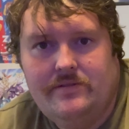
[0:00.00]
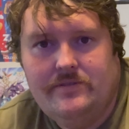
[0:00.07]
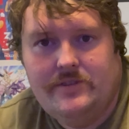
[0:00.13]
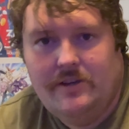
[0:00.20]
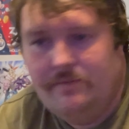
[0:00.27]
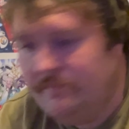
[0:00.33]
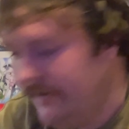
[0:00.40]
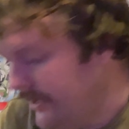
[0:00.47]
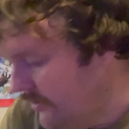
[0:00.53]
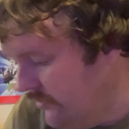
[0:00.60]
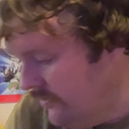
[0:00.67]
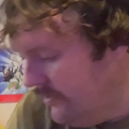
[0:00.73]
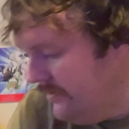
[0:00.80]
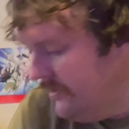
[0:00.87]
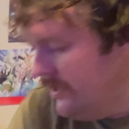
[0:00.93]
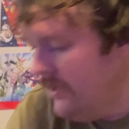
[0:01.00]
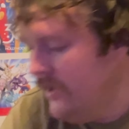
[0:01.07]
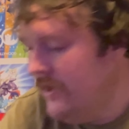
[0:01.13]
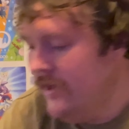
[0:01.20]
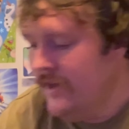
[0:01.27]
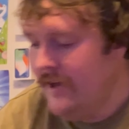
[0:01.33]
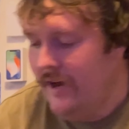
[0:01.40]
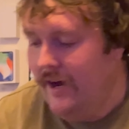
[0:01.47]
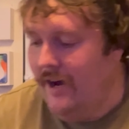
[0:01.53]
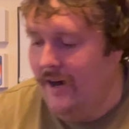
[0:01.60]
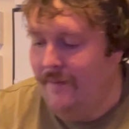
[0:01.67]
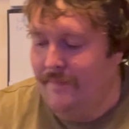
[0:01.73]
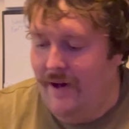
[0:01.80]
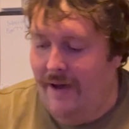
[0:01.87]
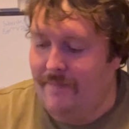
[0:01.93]
so pretty cool.
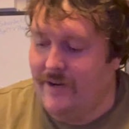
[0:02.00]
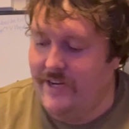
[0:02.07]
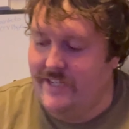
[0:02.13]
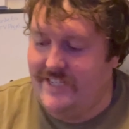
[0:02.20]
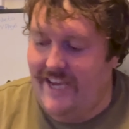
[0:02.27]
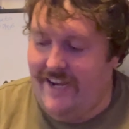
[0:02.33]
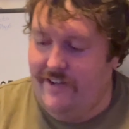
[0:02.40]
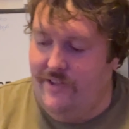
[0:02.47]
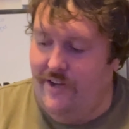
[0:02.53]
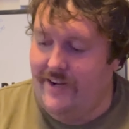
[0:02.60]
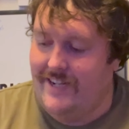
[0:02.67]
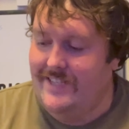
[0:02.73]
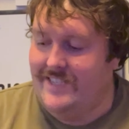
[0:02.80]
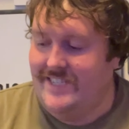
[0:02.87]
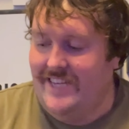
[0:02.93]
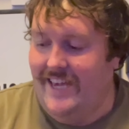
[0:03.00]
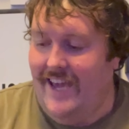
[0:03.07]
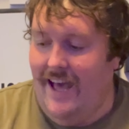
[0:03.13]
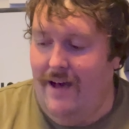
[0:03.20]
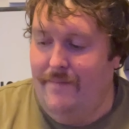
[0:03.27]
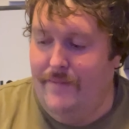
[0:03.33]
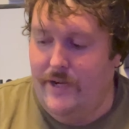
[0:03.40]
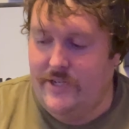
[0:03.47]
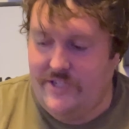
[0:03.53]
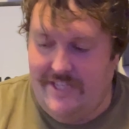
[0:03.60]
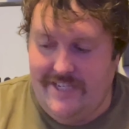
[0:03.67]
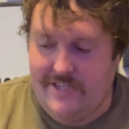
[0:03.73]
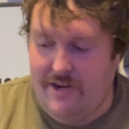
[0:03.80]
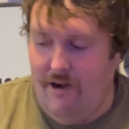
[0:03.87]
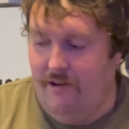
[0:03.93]
I'm gonna take a look and see how much
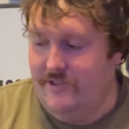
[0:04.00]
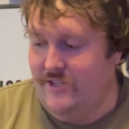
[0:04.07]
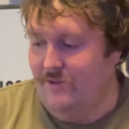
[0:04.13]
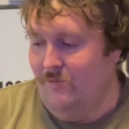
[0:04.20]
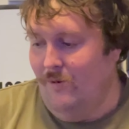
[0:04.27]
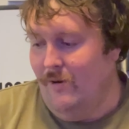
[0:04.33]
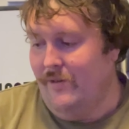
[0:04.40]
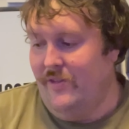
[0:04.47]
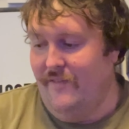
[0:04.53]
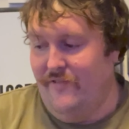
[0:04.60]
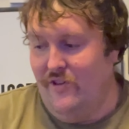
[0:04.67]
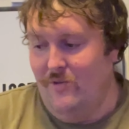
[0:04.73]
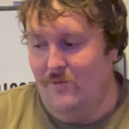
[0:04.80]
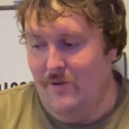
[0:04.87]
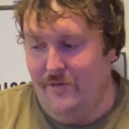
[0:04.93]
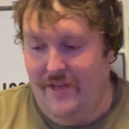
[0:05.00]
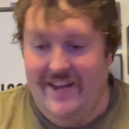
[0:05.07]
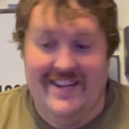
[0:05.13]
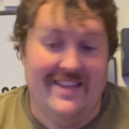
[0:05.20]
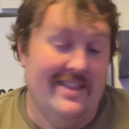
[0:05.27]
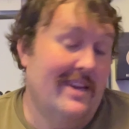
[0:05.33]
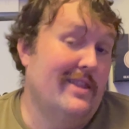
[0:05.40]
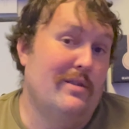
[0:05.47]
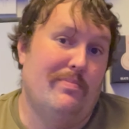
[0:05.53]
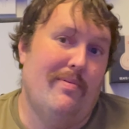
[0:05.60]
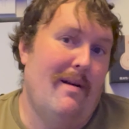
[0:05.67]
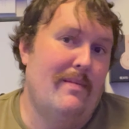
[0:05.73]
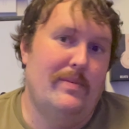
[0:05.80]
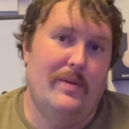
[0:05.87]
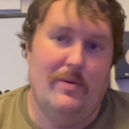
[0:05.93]
these cards are worth. If they're worth anything, they're
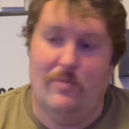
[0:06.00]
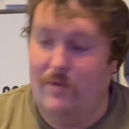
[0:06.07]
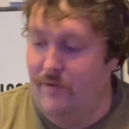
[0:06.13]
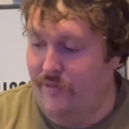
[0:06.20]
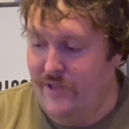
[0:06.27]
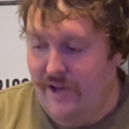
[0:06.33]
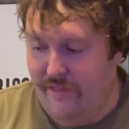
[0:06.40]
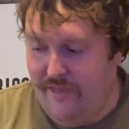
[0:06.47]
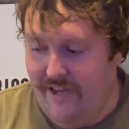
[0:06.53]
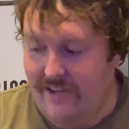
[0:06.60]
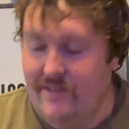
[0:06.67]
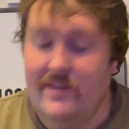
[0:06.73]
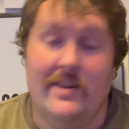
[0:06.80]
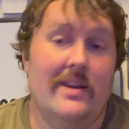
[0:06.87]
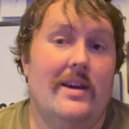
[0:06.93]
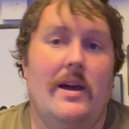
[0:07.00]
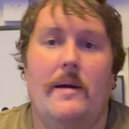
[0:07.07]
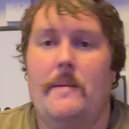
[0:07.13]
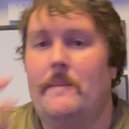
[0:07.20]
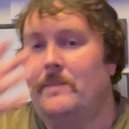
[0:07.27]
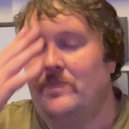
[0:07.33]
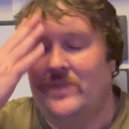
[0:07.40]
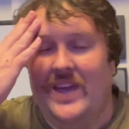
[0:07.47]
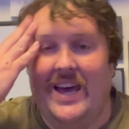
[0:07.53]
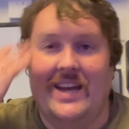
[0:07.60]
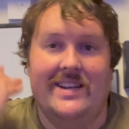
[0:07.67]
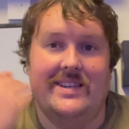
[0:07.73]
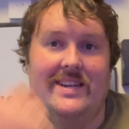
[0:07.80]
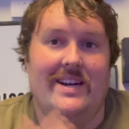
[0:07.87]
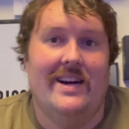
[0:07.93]
probably worth nothing.
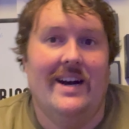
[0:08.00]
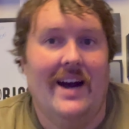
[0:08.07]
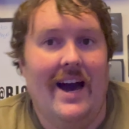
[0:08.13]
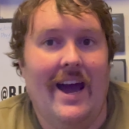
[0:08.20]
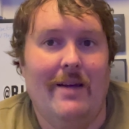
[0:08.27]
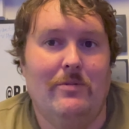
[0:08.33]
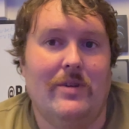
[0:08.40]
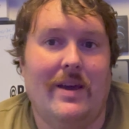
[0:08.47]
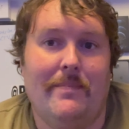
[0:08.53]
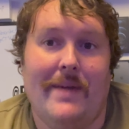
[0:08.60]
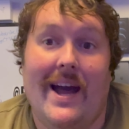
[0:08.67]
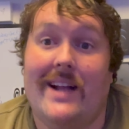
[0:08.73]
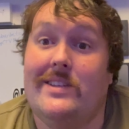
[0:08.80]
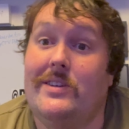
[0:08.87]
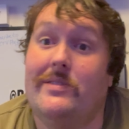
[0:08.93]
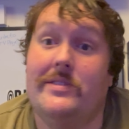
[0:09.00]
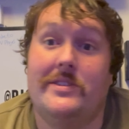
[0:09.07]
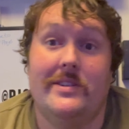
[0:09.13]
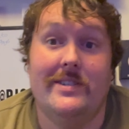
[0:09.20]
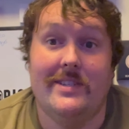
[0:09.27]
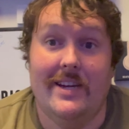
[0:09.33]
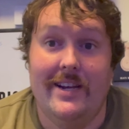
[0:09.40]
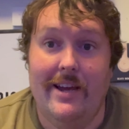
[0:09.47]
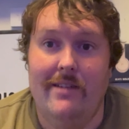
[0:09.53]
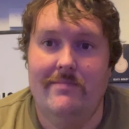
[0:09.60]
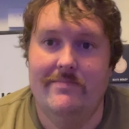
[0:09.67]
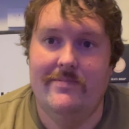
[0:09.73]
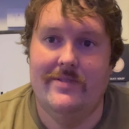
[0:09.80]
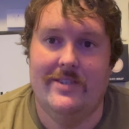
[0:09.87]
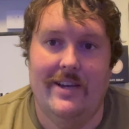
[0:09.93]
And I will get back to you as soon as I know,
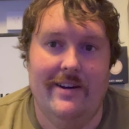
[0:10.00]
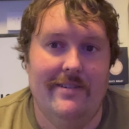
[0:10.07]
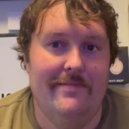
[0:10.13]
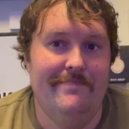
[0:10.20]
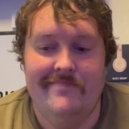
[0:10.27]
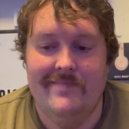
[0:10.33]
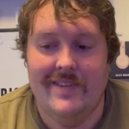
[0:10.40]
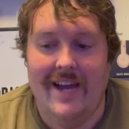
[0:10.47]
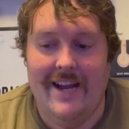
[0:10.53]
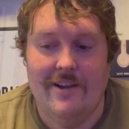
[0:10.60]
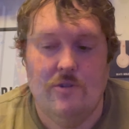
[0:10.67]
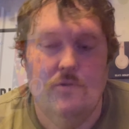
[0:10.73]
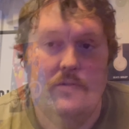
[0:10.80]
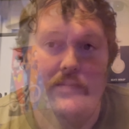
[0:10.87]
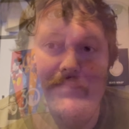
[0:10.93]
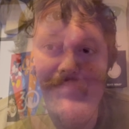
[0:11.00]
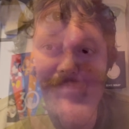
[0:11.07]
so kinda cool.